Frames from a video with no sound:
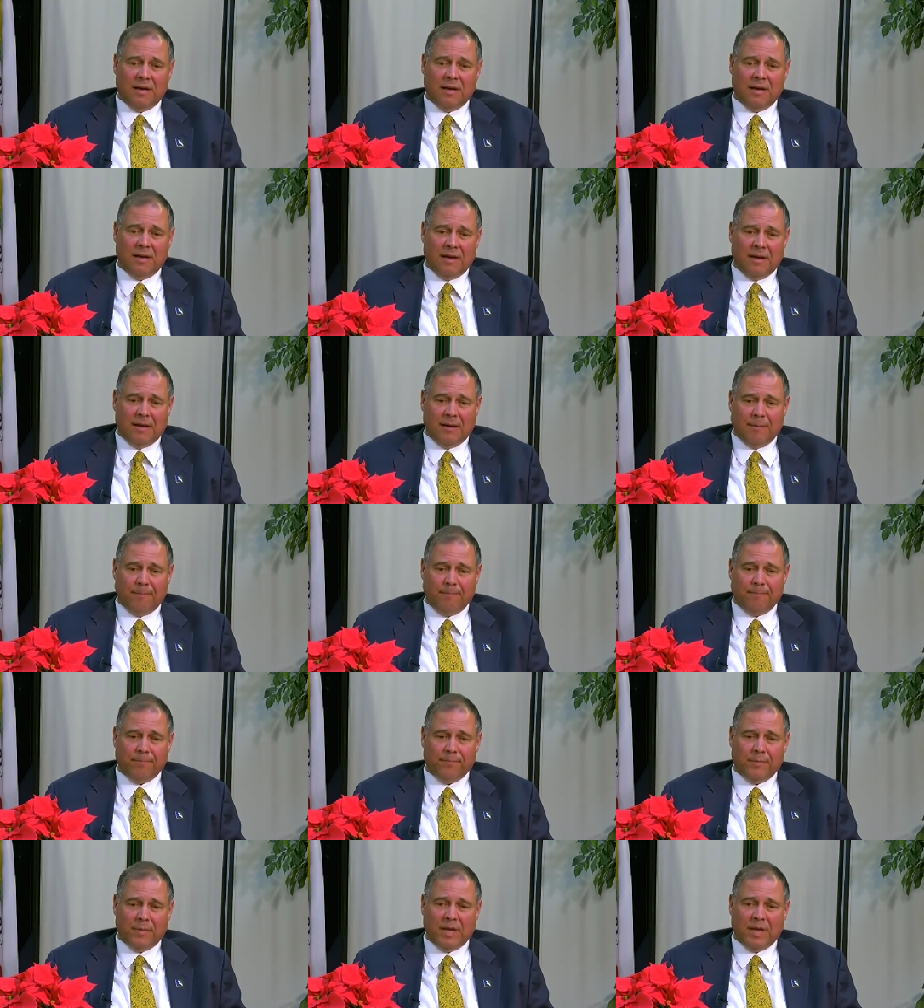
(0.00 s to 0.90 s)

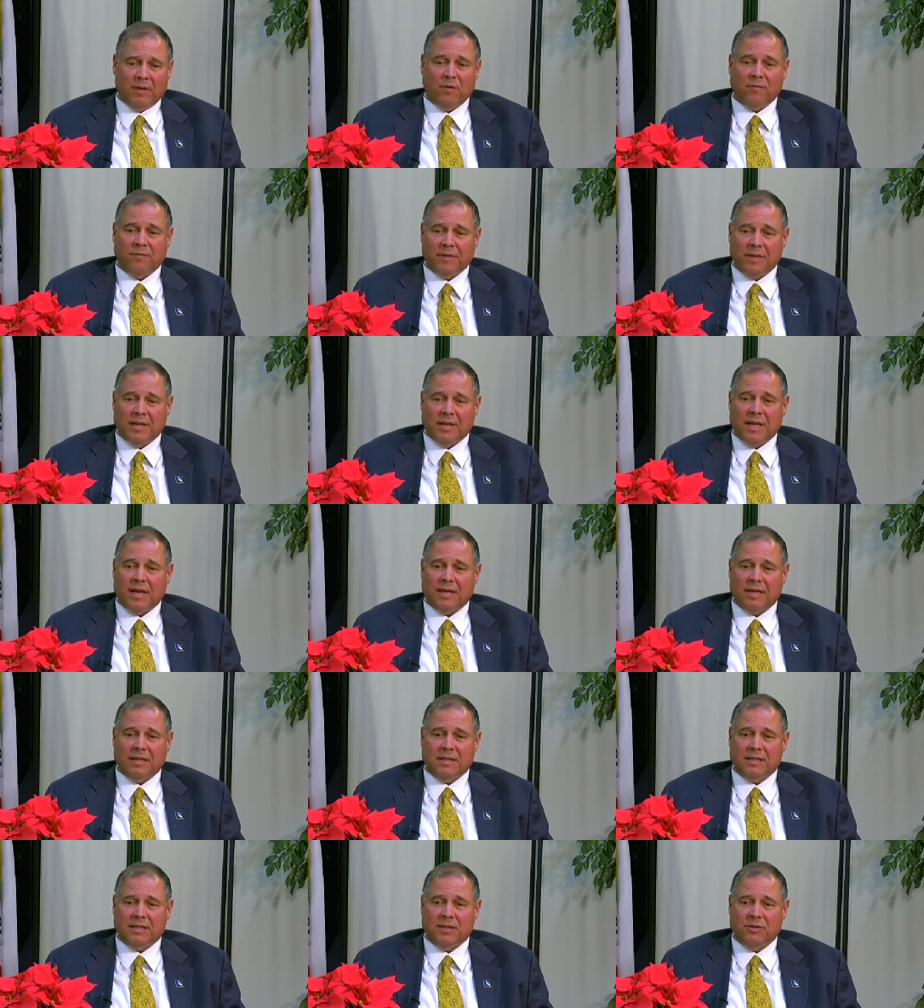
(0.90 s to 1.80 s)
Um, and hopefully that
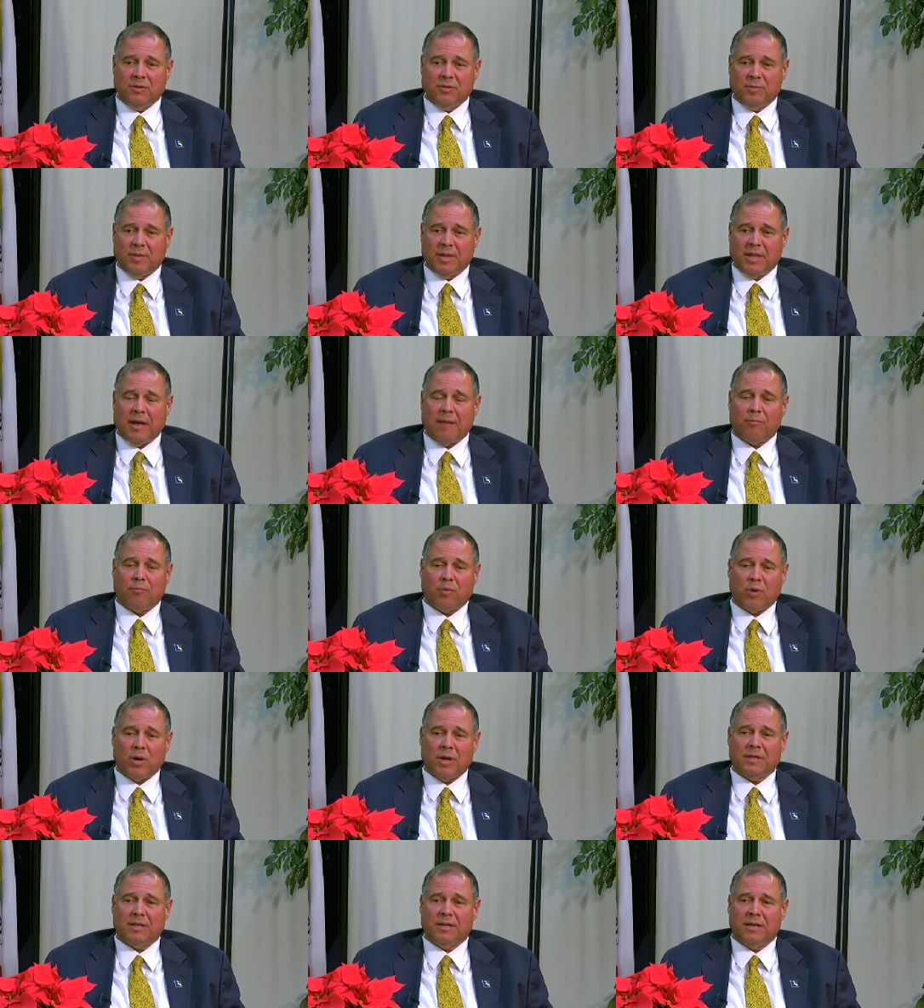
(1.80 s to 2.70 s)
continues. But that
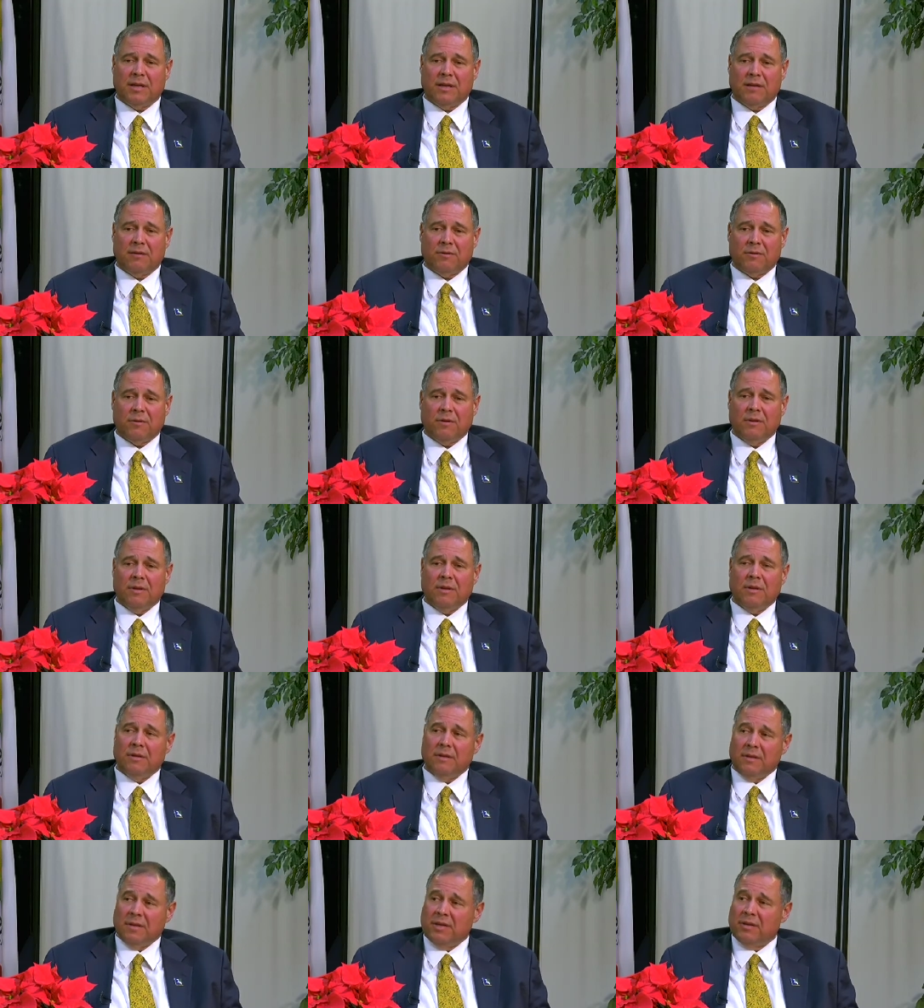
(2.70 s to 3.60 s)
brought together
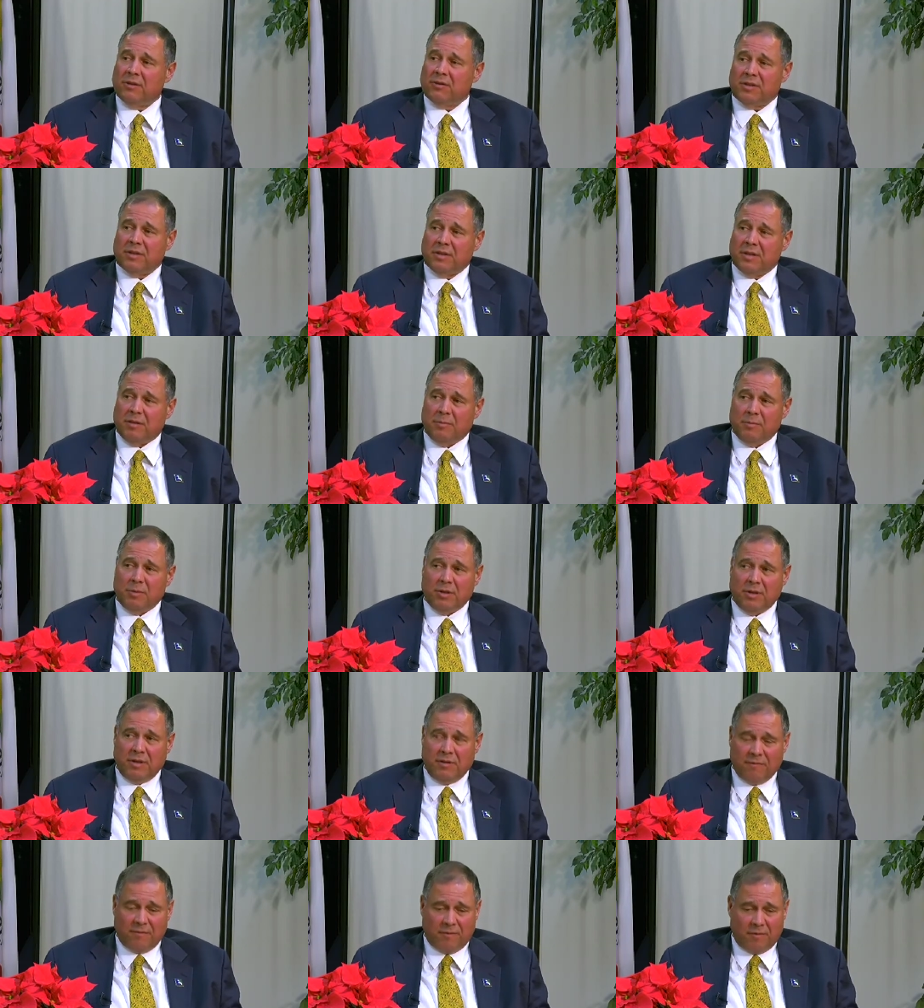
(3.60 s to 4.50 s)
leaders in the
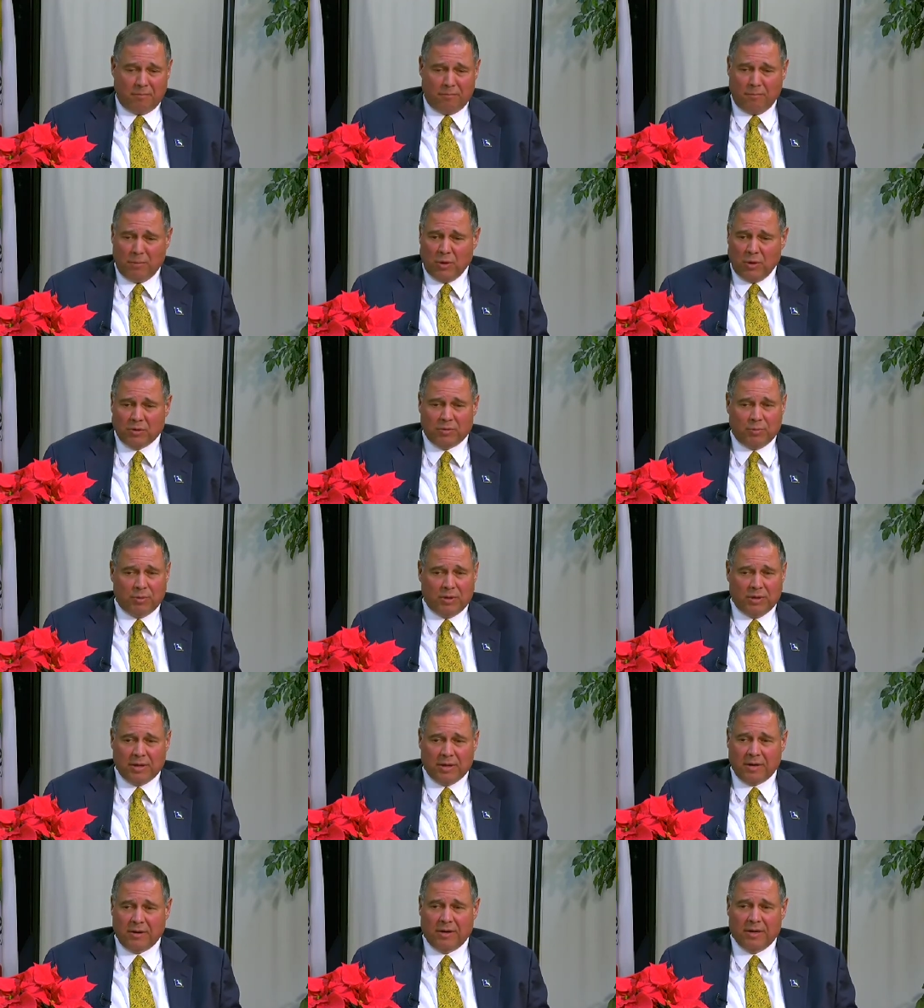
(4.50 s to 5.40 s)
community from
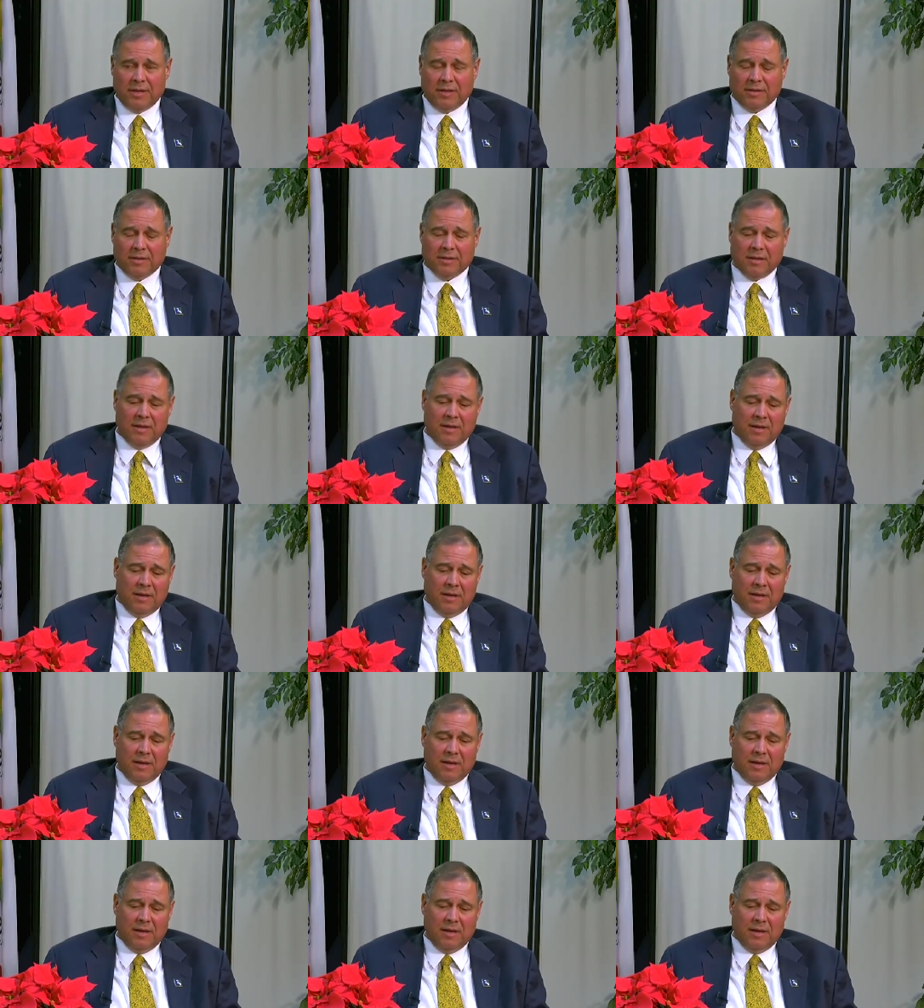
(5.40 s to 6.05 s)
multiple areas.